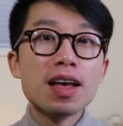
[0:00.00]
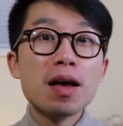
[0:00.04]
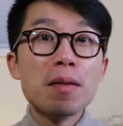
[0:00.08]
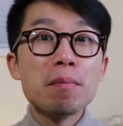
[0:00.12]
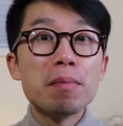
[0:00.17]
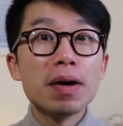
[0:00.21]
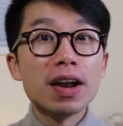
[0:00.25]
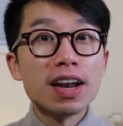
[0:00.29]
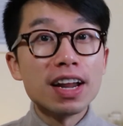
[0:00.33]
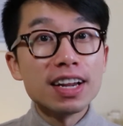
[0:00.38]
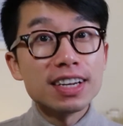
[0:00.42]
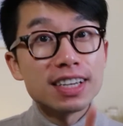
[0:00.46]

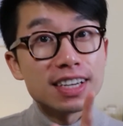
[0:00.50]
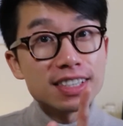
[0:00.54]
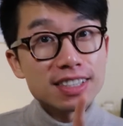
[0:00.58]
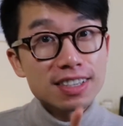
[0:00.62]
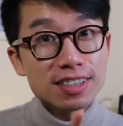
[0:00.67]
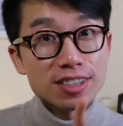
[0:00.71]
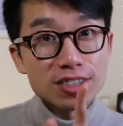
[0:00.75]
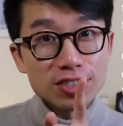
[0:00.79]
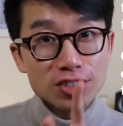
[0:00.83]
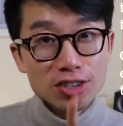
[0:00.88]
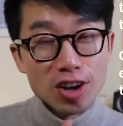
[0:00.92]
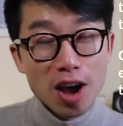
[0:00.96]
But it
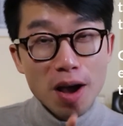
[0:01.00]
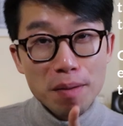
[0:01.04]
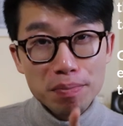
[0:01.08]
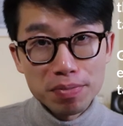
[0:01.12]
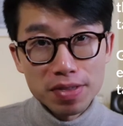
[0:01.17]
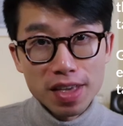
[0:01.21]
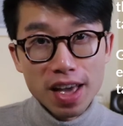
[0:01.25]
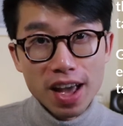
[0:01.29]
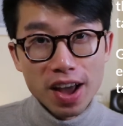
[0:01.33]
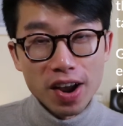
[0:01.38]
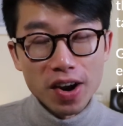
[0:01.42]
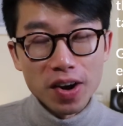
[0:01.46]
doesn't stop
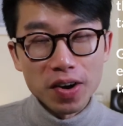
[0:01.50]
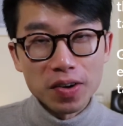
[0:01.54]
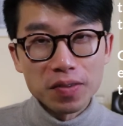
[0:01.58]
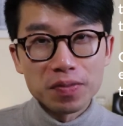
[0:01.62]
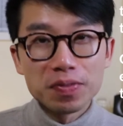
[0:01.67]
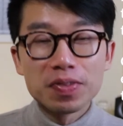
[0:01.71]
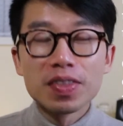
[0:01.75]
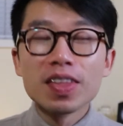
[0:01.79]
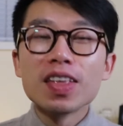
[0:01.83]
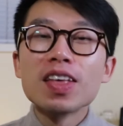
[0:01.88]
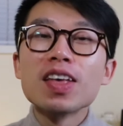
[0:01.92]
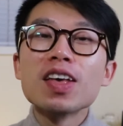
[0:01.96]
there.
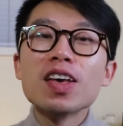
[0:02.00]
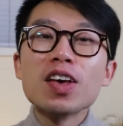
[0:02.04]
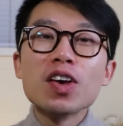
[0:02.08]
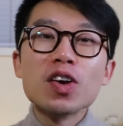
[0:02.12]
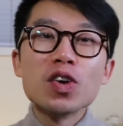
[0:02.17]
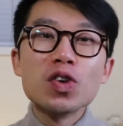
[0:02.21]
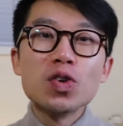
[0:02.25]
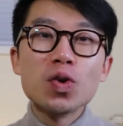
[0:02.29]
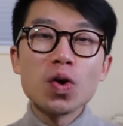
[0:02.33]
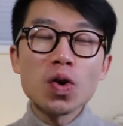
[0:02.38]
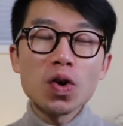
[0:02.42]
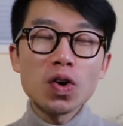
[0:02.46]

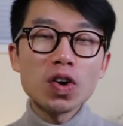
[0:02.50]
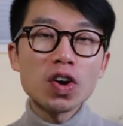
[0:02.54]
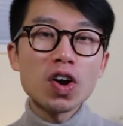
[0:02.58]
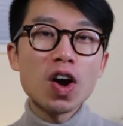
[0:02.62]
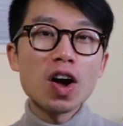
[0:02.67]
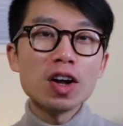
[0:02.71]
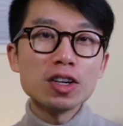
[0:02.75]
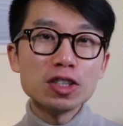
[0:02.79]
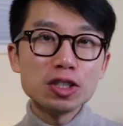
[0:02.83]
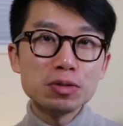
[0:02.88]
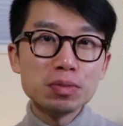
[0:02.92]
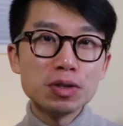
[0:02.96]
Your
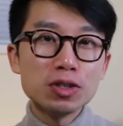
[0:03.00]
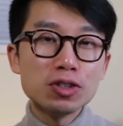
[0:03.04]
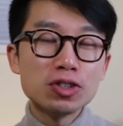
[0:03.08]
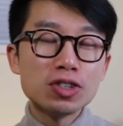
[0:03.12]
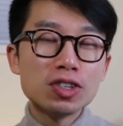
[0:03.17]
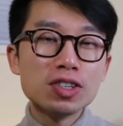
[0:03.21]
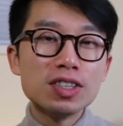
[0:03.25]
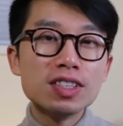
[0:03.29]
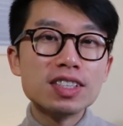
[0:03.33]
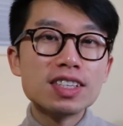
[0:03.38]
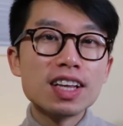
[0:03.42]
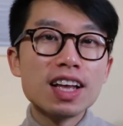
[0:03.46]

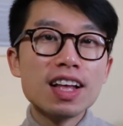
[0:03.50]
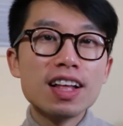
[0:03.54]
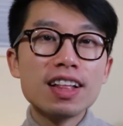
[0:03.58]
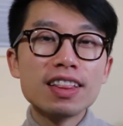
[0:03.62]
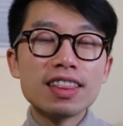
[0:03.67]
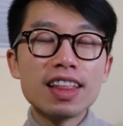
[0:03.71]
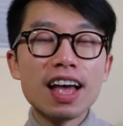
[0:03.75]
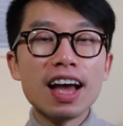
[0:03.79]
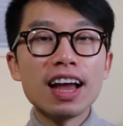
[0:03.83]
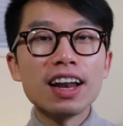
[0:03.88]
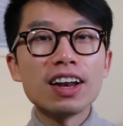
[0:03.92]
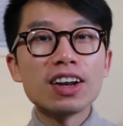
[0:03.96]
contributions
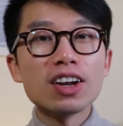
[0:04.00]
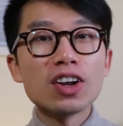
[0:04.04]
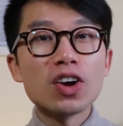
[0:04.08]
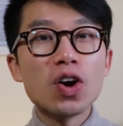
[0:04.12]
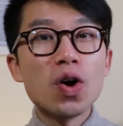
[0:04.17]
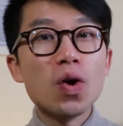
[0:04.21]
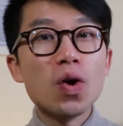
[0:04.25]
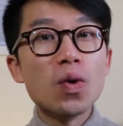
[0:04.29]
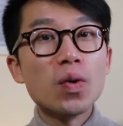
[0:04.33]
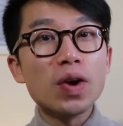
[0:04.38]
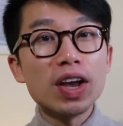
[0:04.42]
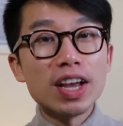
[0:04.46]
that
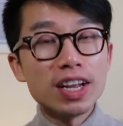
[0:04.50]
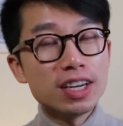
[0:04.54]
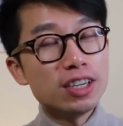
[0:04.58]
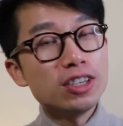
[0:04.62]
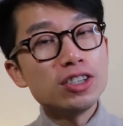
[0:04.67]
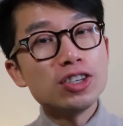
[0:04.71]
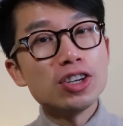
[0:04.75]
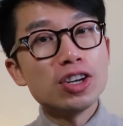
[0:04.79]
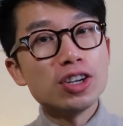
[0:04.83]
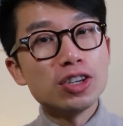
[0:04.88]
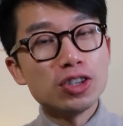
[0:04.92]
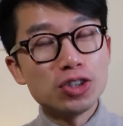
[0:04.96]
go
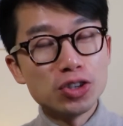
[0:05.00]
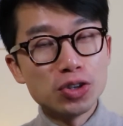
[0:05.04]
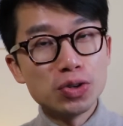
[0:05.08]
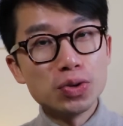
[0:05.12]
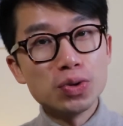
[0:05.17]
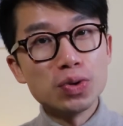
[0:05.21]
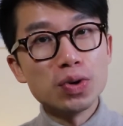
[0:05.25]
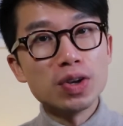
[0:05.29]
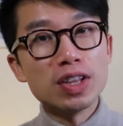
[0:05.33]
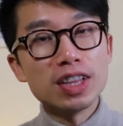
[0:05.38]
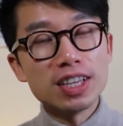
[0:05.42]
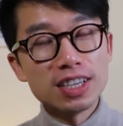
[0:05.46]

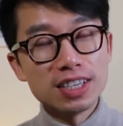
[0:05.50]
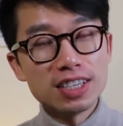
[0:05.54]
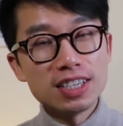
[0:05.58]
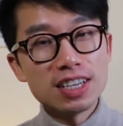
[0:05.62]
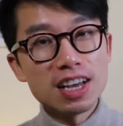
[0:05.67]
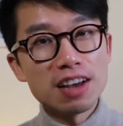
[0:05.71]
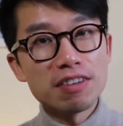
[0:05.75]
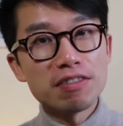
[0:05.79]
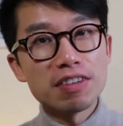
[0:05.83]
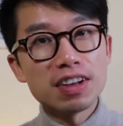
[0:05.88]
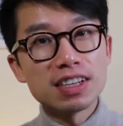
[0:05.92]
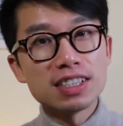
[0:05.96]
into the
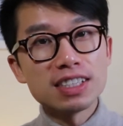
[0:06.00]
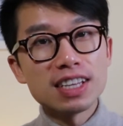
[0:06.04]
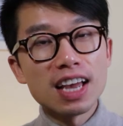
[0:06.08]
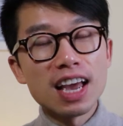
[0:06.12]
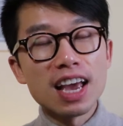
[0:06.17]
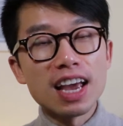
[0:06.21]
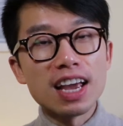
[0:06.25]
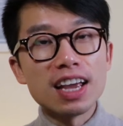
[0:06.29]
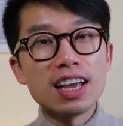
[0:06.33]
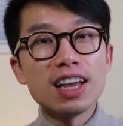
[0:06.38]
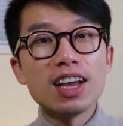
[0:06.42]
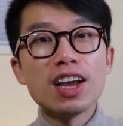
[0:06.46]

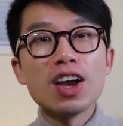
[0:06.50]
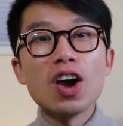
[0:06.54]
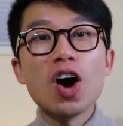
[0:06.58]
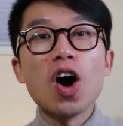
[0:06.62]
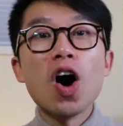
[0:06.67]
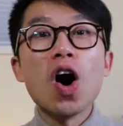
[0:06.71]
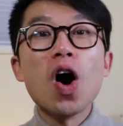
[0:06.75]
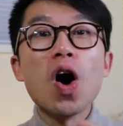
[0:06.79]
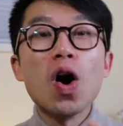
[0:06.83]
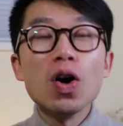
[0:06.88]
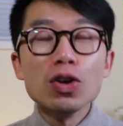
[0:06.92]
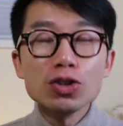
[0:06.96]
TFSA
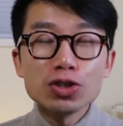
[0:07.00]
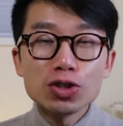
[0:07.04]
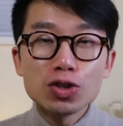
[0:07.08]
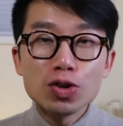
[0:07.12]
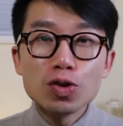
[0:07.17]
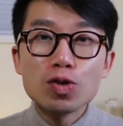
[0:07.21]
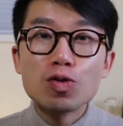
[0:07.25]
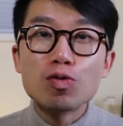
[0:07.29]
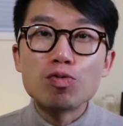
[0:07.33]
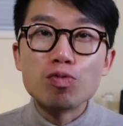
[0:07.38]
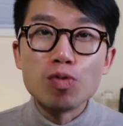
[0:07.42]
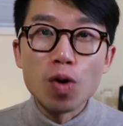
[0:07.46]
also
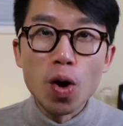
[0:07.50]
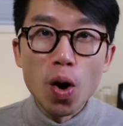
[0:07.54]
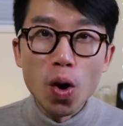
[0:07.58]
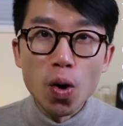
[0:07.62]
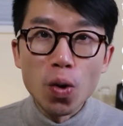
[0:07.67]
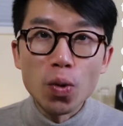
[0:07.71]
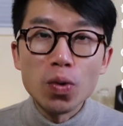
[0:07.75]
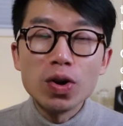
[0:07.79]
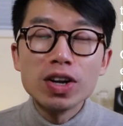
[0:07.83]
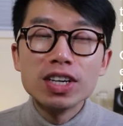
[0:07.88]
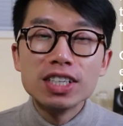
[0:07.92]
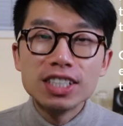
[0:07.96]

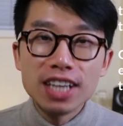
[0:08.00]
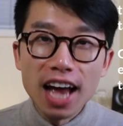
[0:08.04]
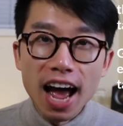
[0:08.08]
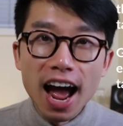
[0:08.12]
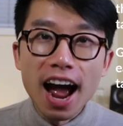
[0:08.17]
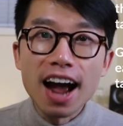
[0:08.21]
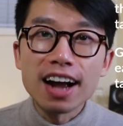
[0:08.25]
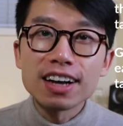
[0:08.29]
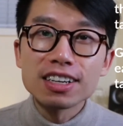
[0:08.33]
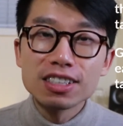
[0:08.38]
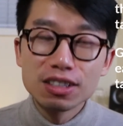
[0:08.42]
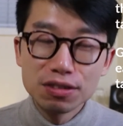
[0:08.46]
grow
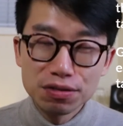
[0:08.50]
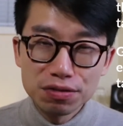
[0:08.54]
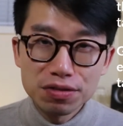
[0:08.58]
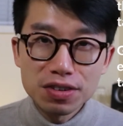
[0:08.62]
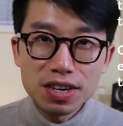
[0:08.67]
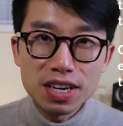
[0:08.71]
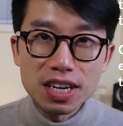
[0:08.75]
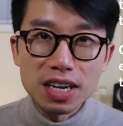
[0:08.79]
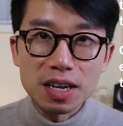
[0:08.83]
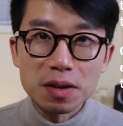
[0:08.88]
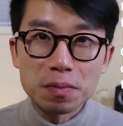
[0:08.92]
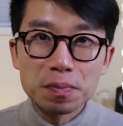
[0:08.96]

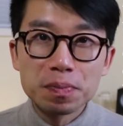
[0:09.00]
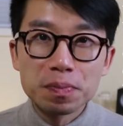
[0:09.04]
tax-free.